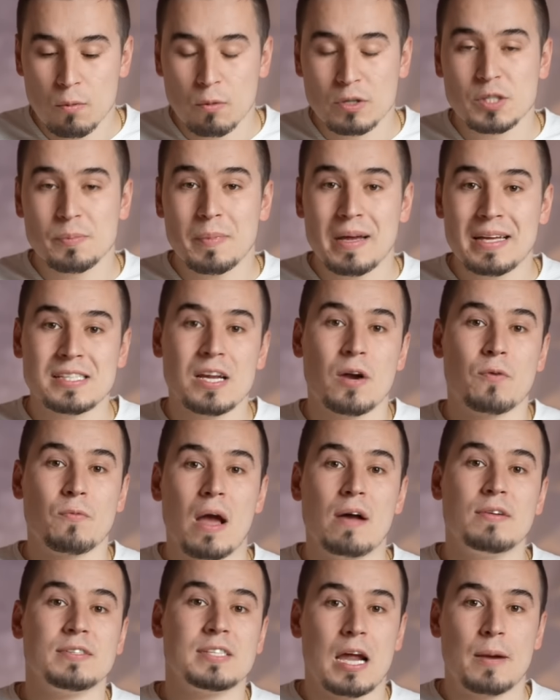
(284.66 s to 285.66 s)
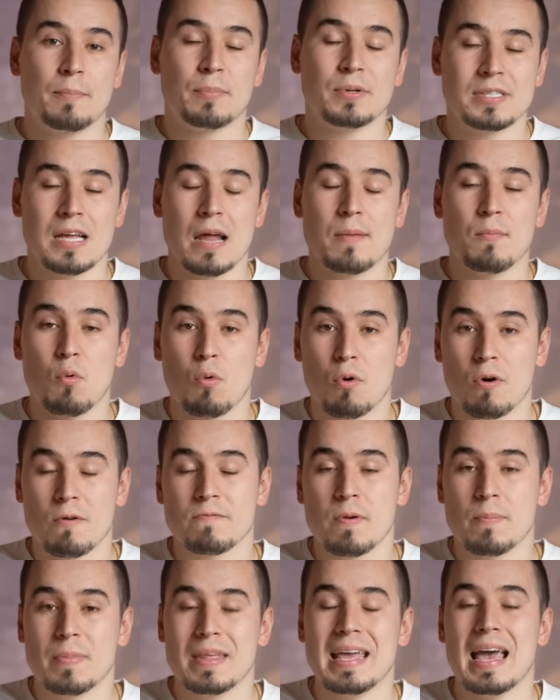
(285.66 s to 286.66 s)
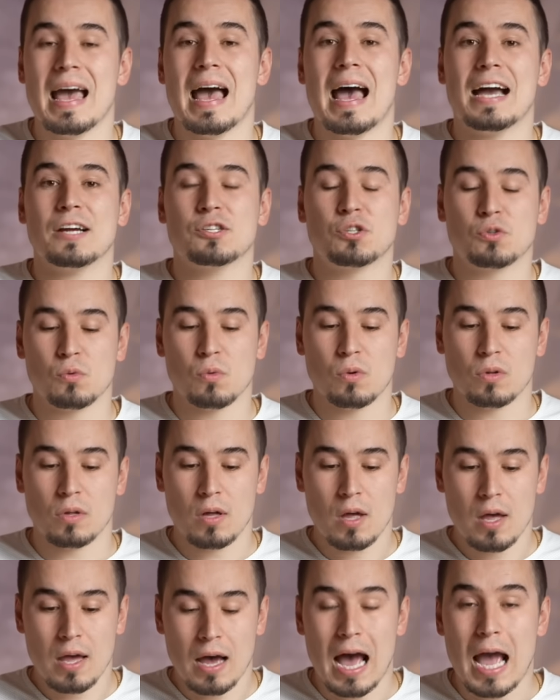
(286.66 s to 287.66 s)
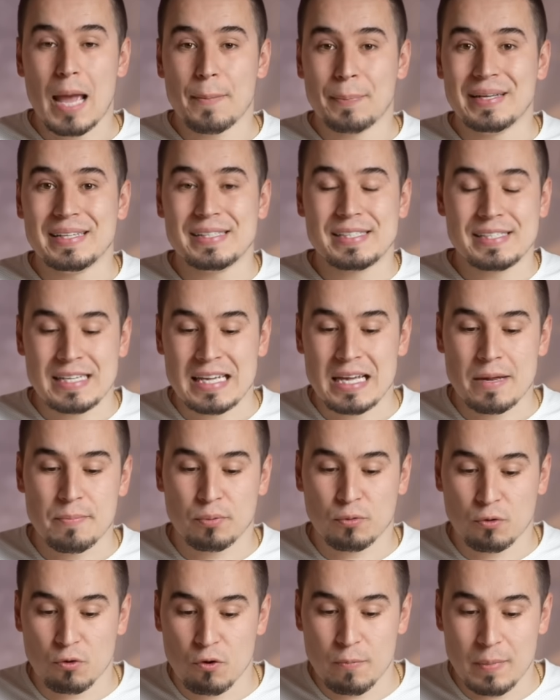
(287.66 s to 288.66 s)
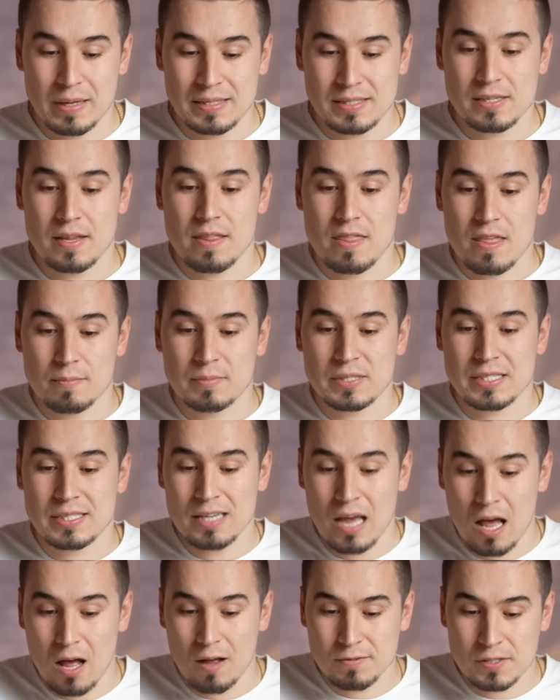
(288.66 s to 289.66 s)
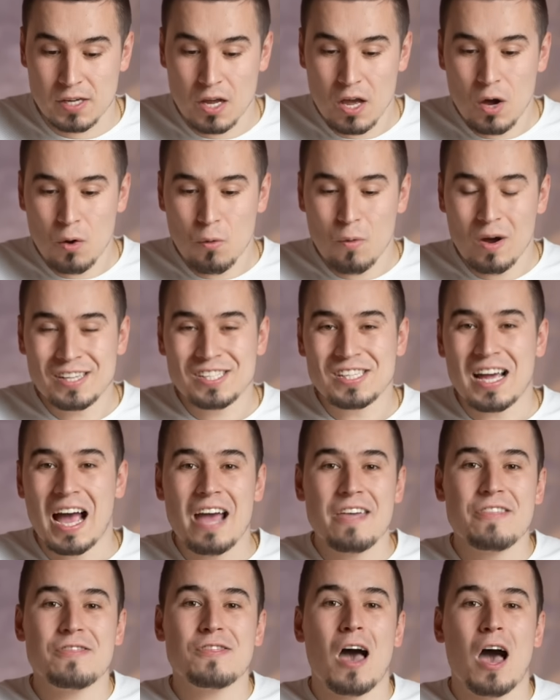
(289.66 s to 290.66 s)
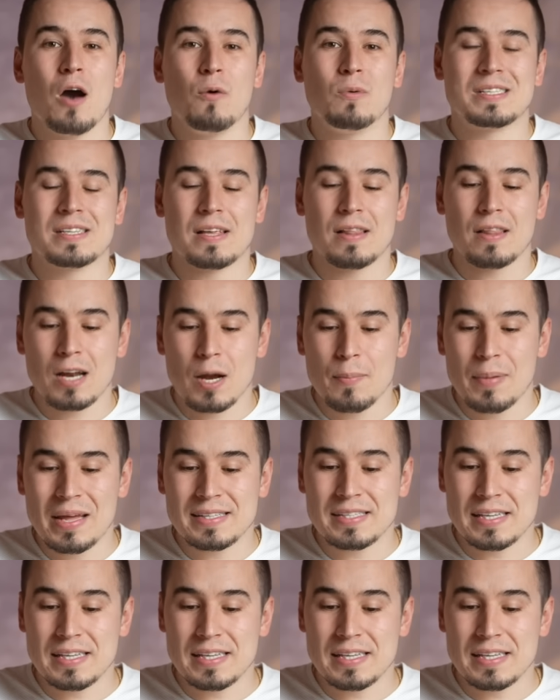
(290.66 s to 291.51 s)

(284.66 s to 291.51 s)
which means around 10% more from the actual IPC improvements themselves, which I thought was a little bit